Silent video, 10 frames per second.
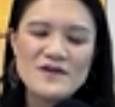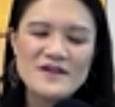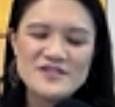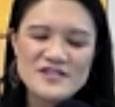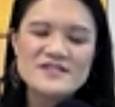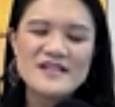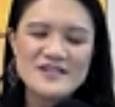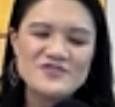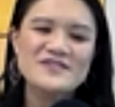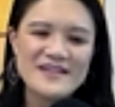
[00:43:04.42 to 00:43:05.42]
it just
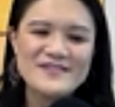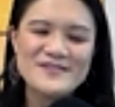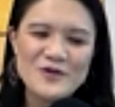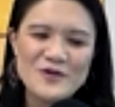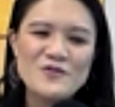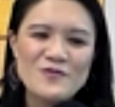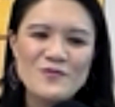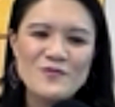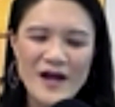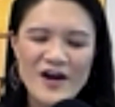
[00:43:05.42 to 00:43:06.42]
sets your day so
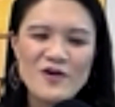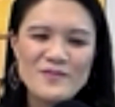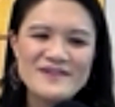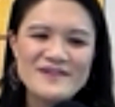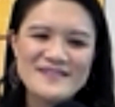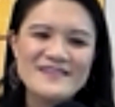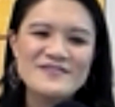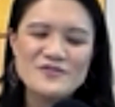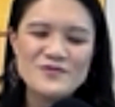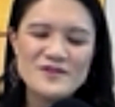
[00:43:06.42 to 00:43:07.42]
well because then
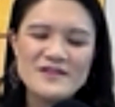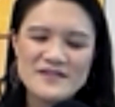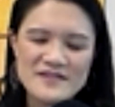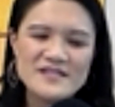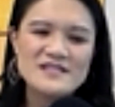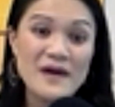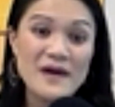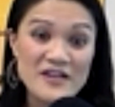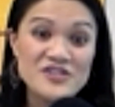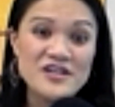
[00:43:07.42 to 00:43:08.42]
you're really like this is
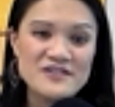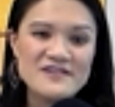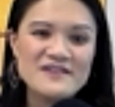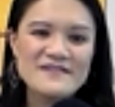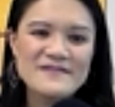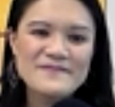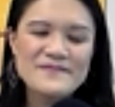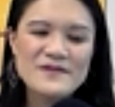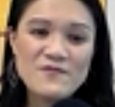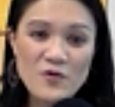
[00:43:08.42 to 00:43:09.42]
my agenda
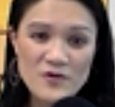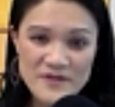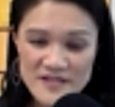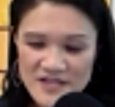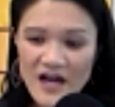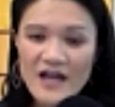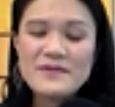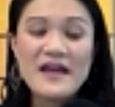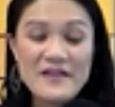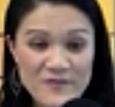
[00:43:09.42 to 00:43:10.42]
for right. this
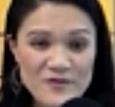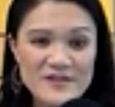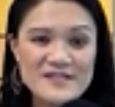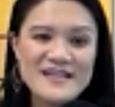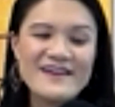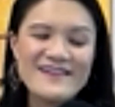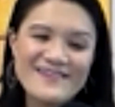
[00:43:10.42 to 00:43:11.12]
time and for this day.